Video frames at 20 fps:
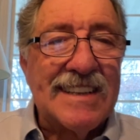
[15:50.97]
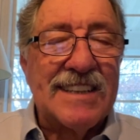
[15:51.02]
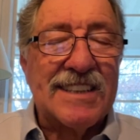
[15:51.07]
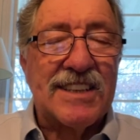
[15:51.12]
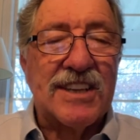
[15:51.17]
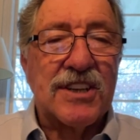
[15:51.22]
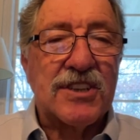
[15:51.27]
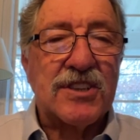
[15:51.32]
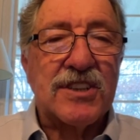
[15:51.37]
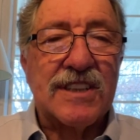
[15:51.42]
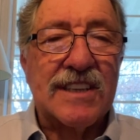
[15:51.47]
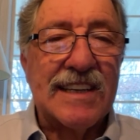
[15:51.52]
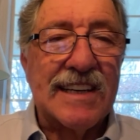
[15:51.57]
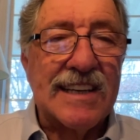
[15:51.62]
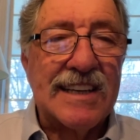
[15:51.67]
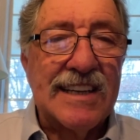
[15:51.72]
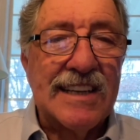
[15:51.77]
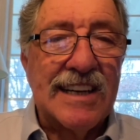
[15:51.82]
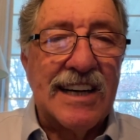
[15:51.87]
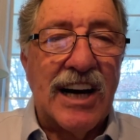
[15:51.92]
just
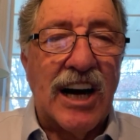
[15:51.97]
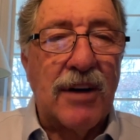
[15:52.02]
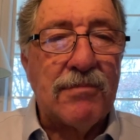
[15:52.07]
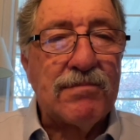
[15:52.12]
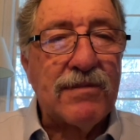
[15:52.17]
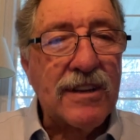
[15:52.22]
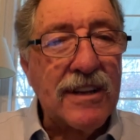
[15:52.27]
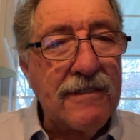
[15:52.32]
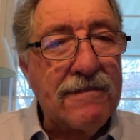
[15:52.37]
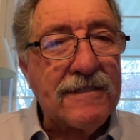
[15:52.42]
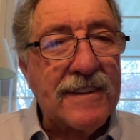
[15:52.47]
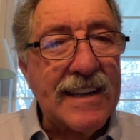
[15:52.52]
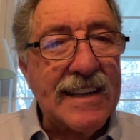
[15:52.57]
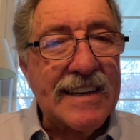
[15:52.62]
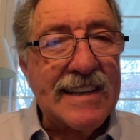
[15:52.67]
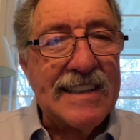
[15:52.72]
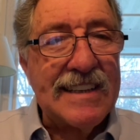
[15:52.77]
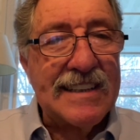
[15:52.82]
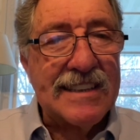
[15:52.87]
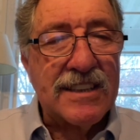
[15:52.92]

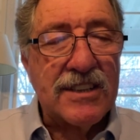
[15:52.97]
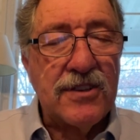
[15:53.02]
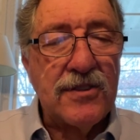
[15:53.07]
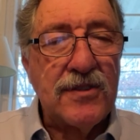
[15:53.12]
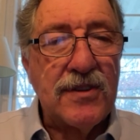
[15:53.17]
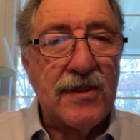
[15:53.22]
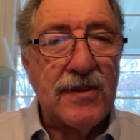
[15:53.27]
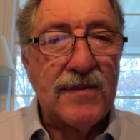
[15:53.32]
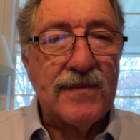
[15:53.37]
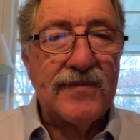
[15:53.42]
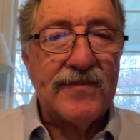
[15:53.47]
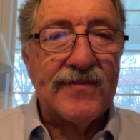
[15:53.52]
uplifting to you?